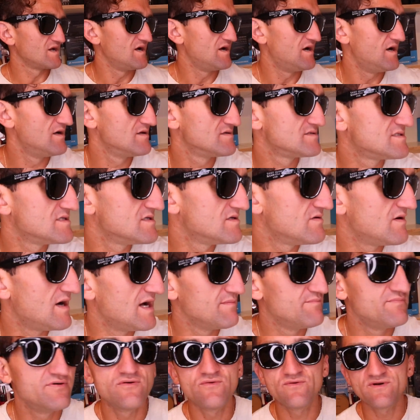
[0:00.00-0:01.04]
Also, I
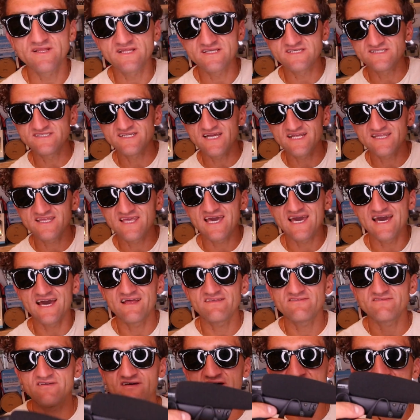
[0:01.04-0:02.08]
put one of these dead
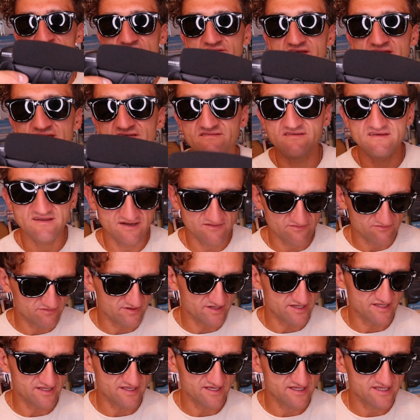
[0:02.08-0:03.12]
cats on this and it
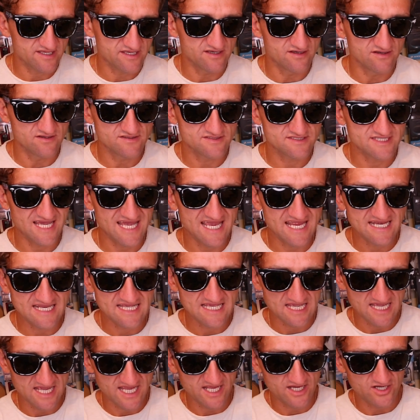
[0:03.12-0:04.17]
really kills
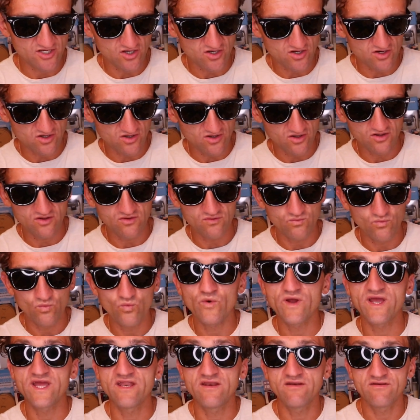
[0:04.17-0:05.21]
any and all
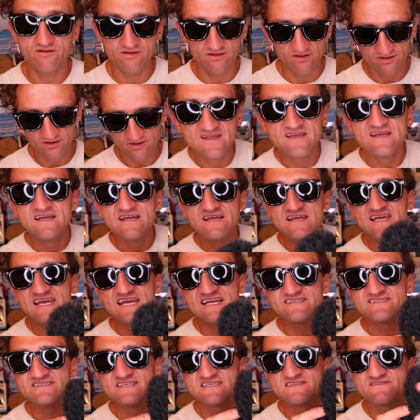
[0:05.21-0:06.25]
wind.
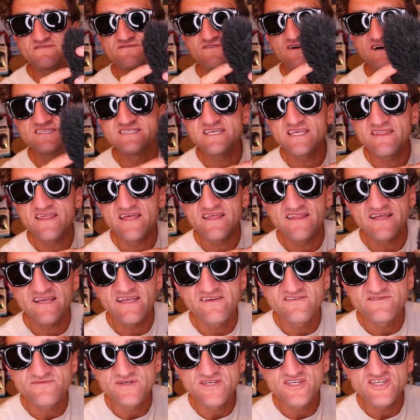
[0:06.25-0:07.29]
It's this fuzzy thing that
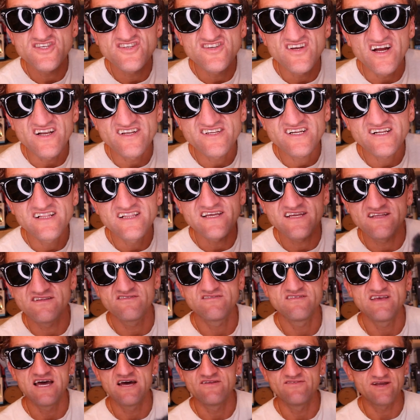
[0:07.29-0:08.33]
gives me such clean
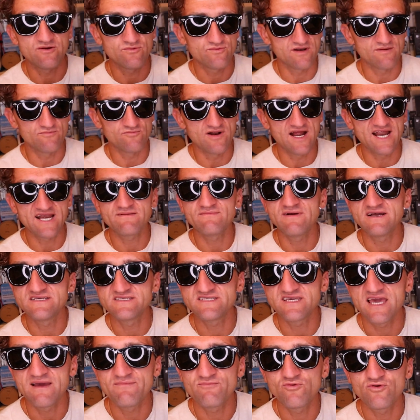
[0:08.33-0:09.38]
sound. Like when I'm riding my
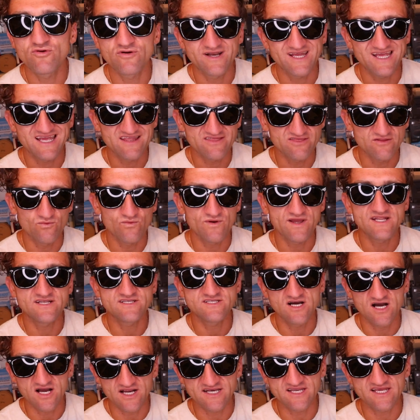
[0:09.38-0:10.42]
skateboard in the wind,
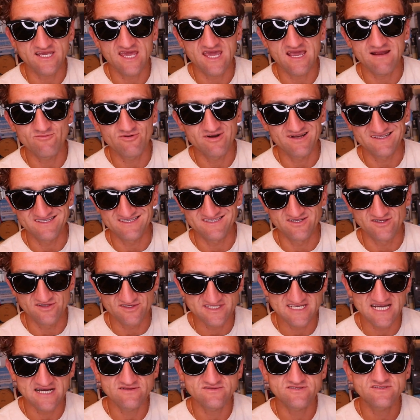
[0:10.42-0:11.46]
talking to camera and it still
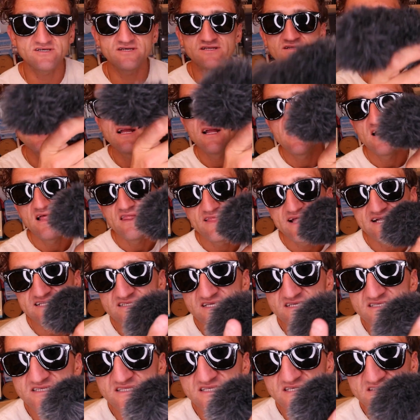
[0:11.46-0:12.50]
sounds good, that's
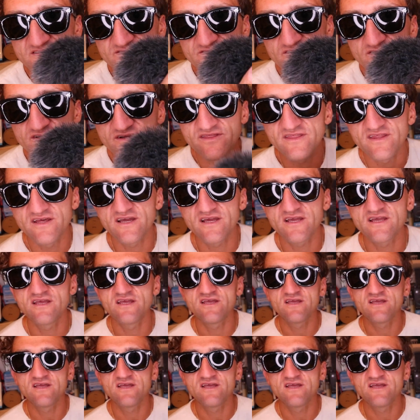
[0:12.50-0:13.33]
because of this furry thing.